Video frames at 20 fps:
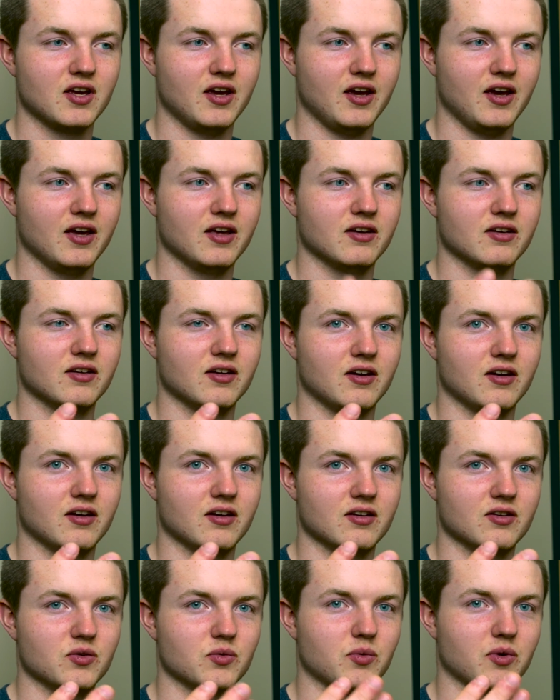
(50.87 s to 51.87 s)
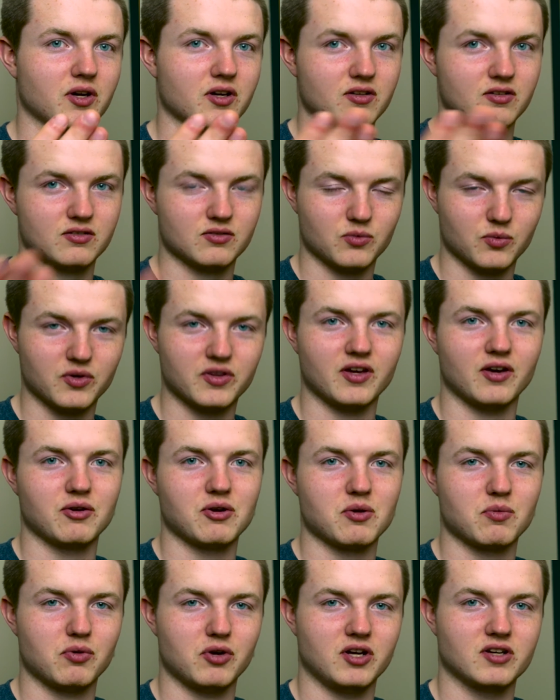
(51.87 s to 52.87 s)
And, well, without
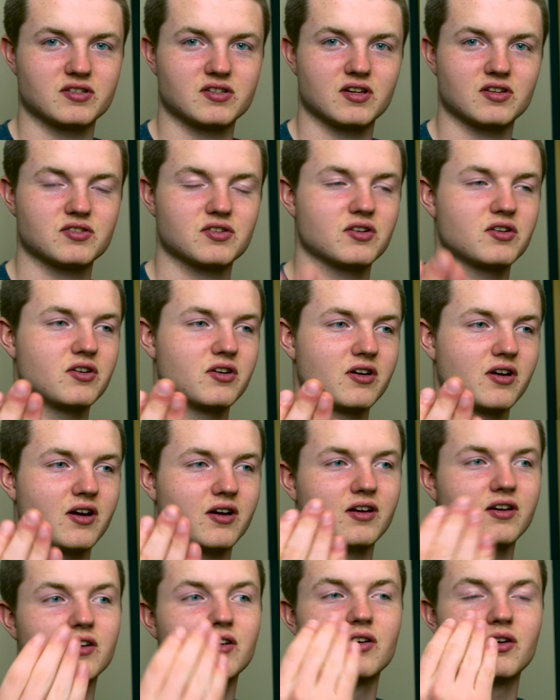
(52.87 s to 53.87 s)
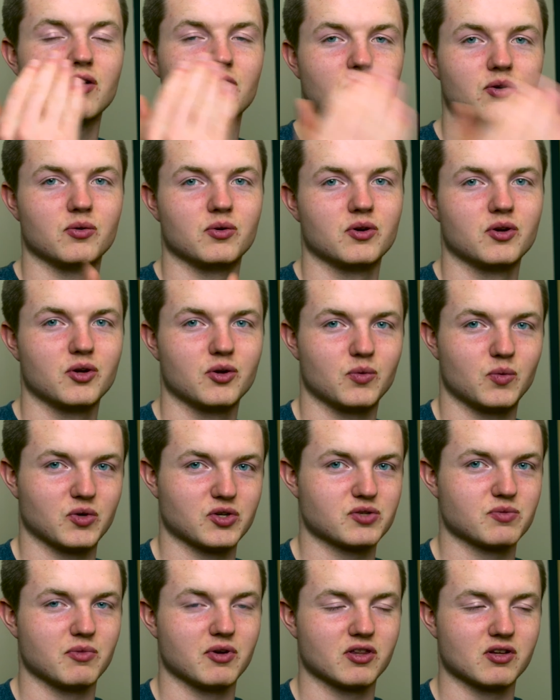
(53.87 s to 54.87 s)
your processor, you're not going to know
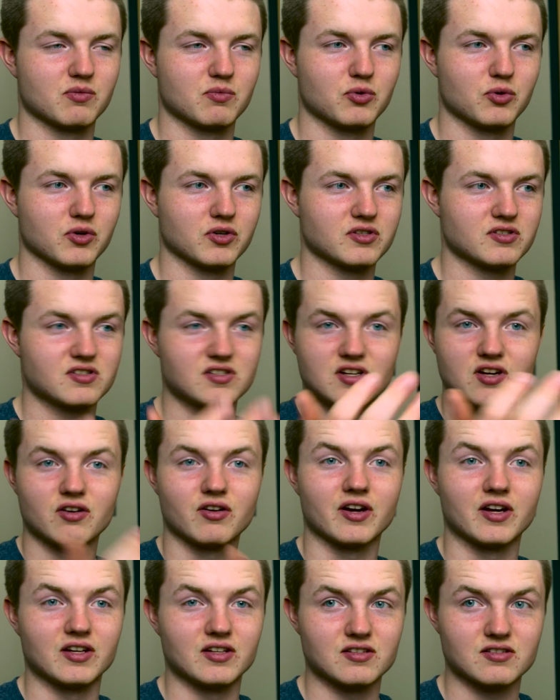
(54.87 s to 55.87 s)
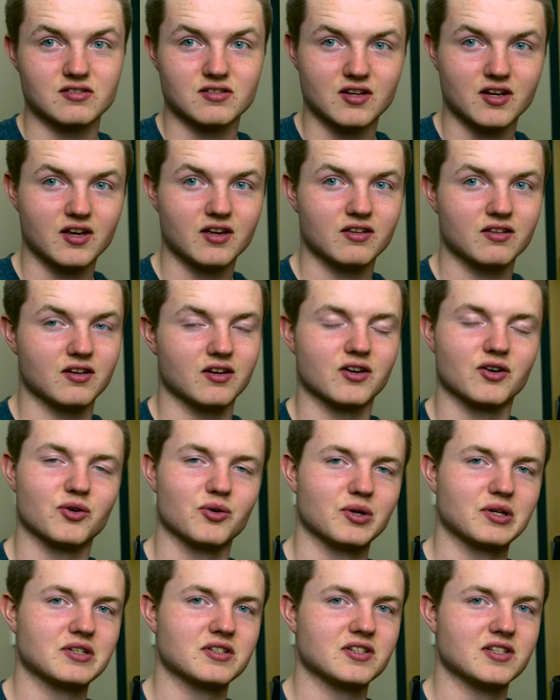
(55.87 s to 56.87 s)
which motherboard series that you're
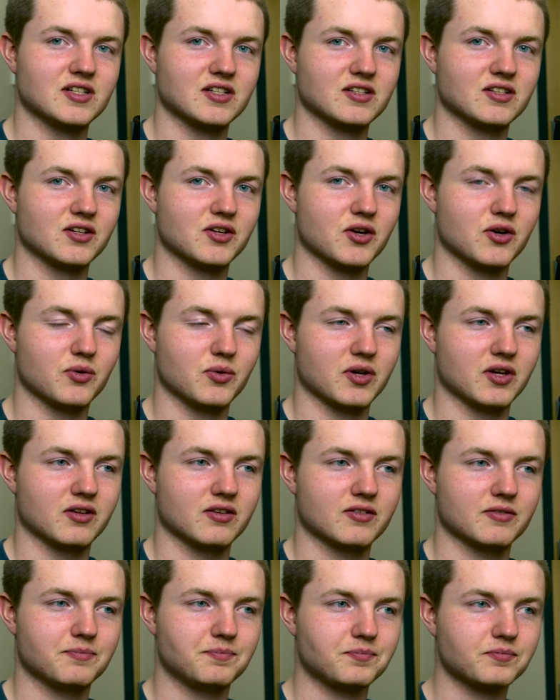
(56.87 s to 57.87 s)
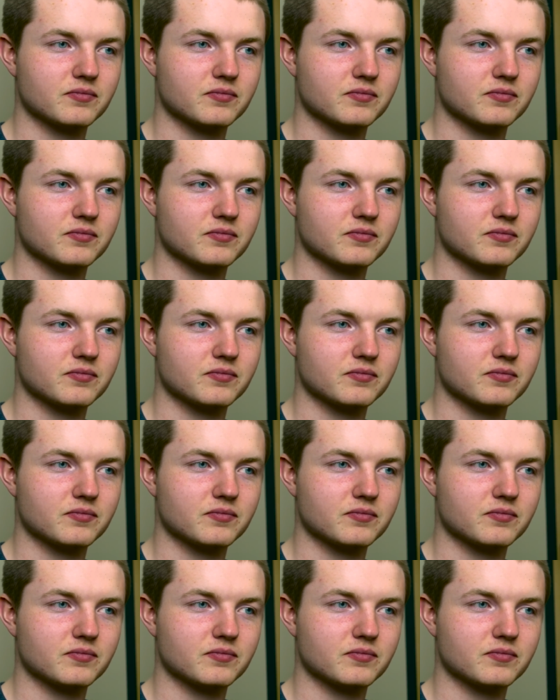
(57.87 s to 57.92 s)
going to need to go with.